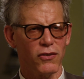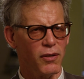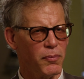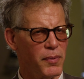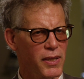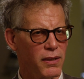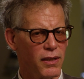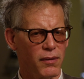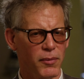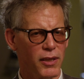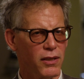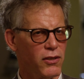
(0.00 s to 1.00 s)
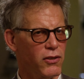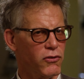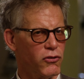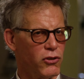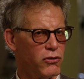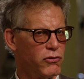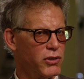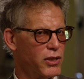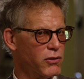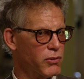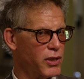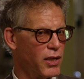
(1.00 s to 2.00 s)
is committed to the surgery and
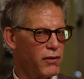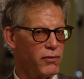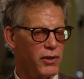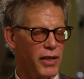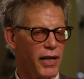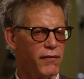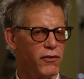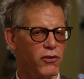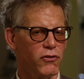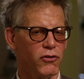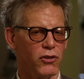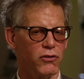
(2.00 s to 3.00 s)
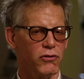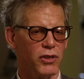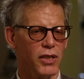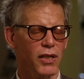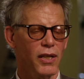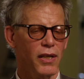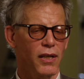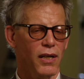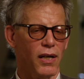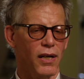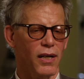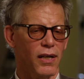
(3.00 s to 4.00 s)
the recovery after the surgery,
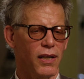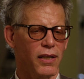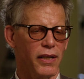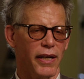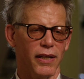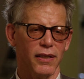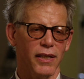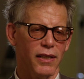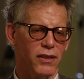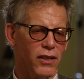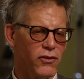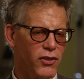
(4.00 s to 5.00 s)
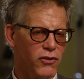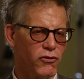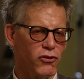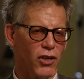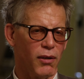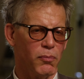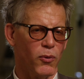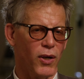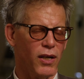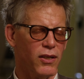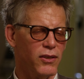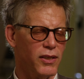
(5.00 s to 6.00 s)
uh, and he does his job
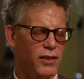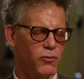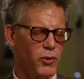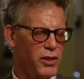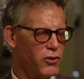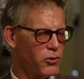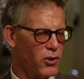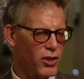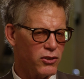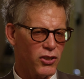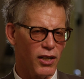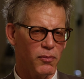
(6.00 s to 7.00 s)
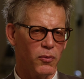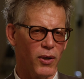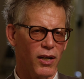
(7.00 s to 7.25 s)
well and we do our job